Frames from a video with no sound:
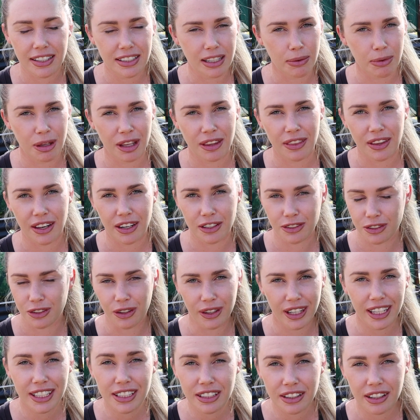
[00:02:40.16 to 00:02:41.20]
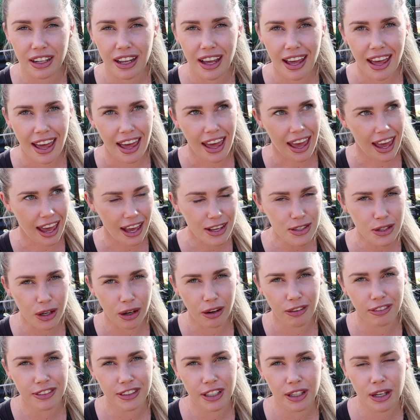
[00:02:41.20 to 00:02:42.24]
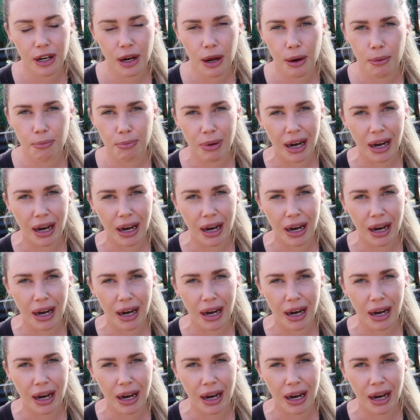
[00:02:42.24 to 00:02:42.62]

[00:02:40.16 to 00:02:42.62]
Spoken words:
something that is not eaten as often,